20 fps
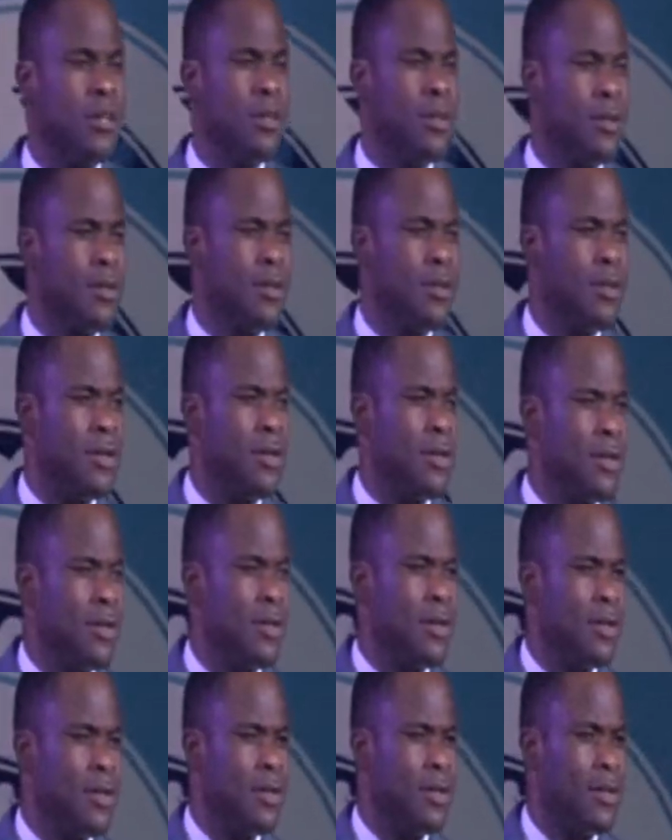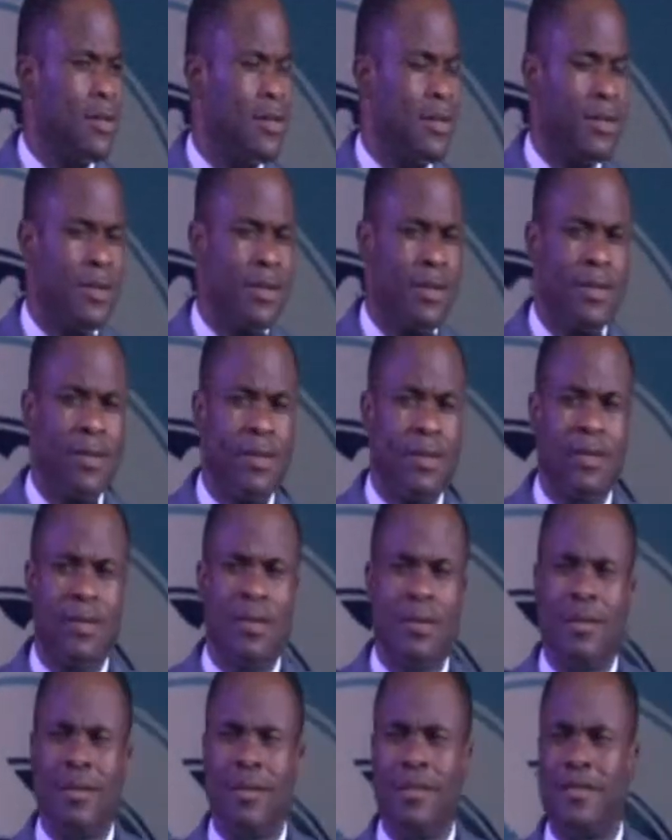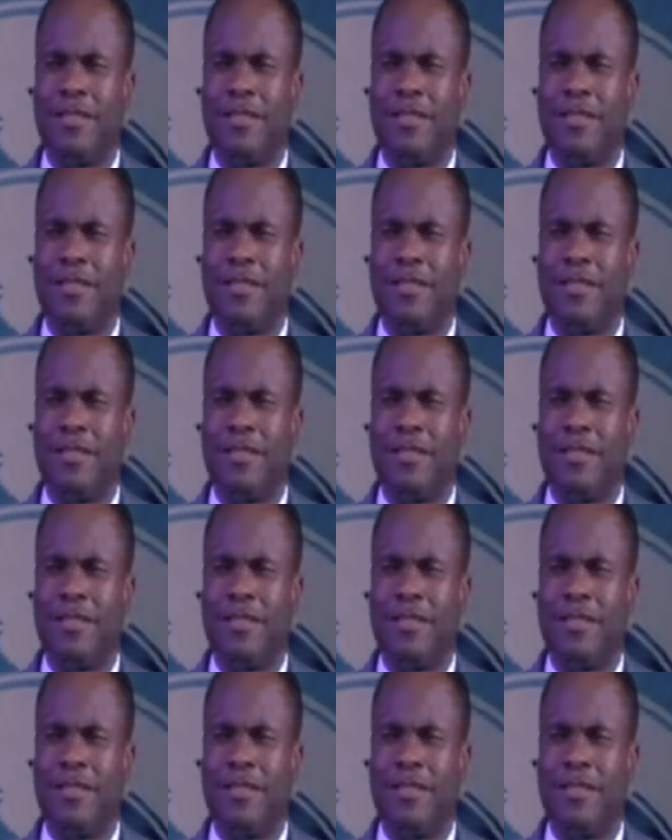No one is speaking in this clip.